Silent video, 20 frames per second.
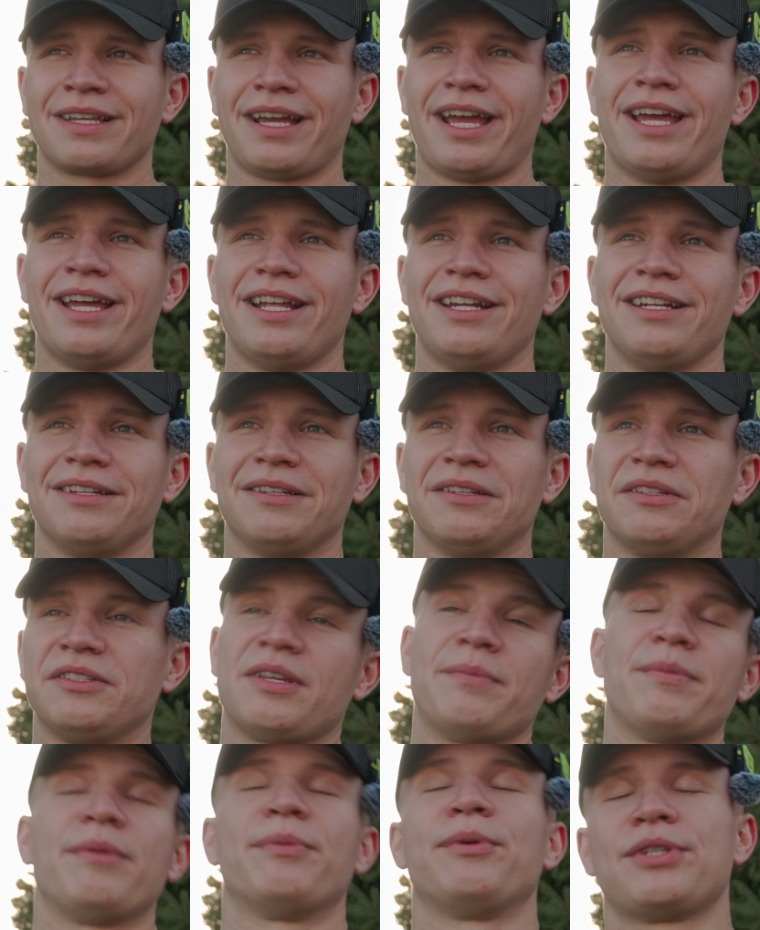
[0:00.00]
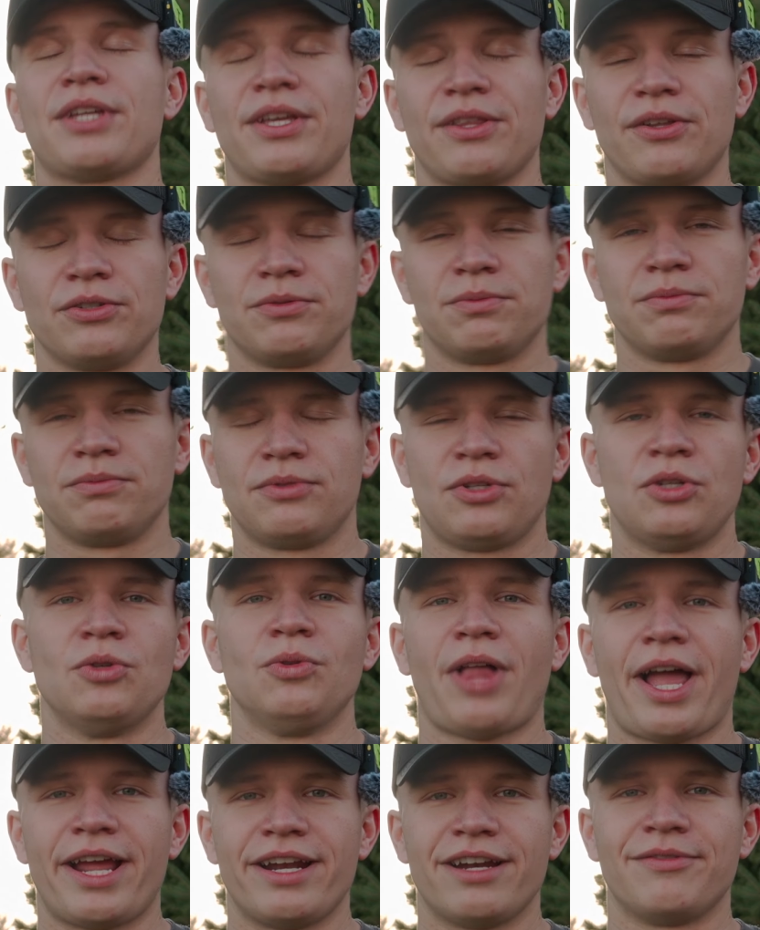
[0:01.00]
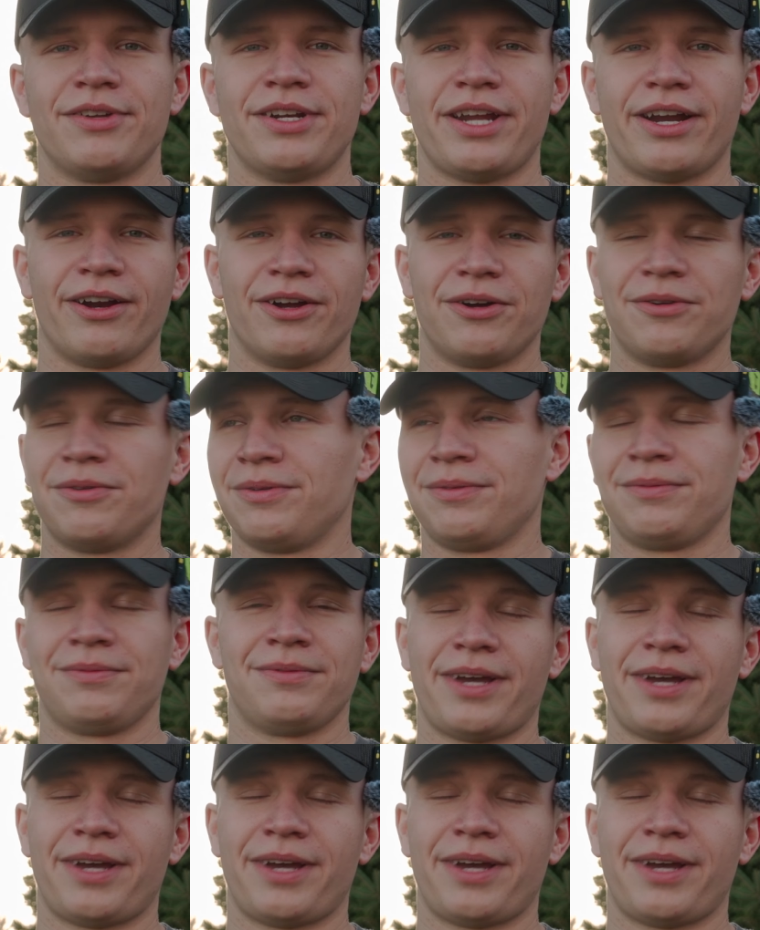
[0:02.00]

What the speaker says: And some people say there's too light of an arrow.